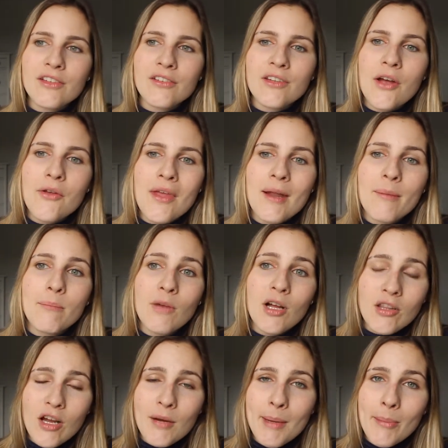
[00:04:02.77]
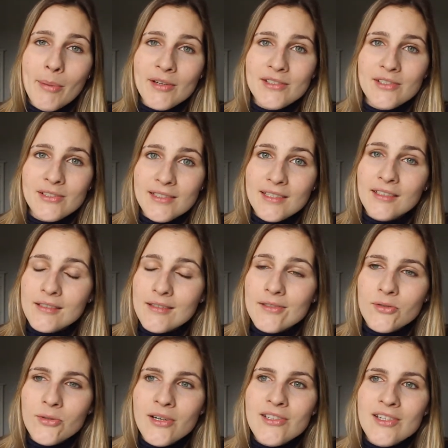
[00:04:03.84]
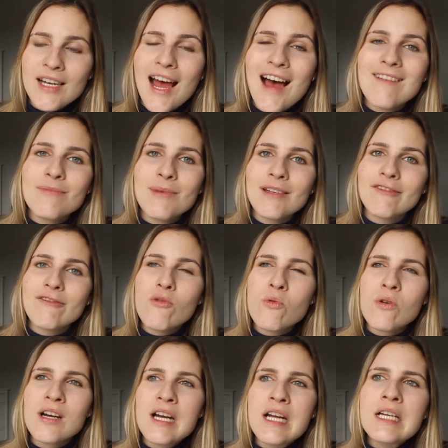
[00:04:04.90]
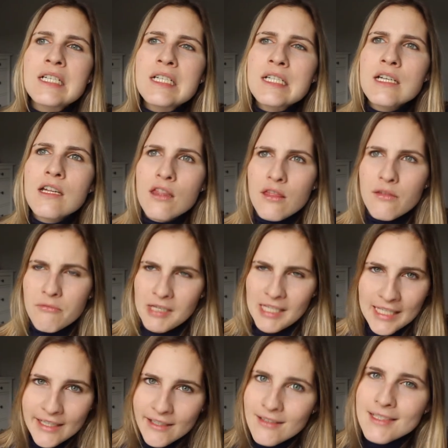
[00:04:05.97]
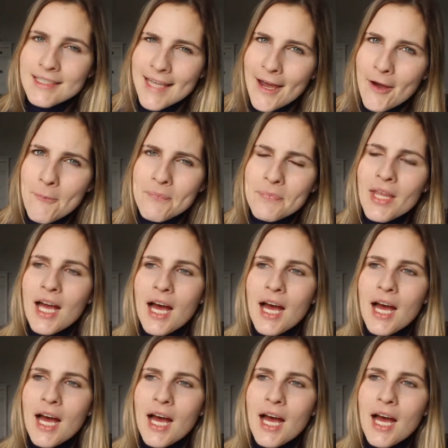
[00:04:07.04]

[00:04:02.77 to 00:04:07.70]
you'll know that a lot of my books are still in storage and have been for 3 years now.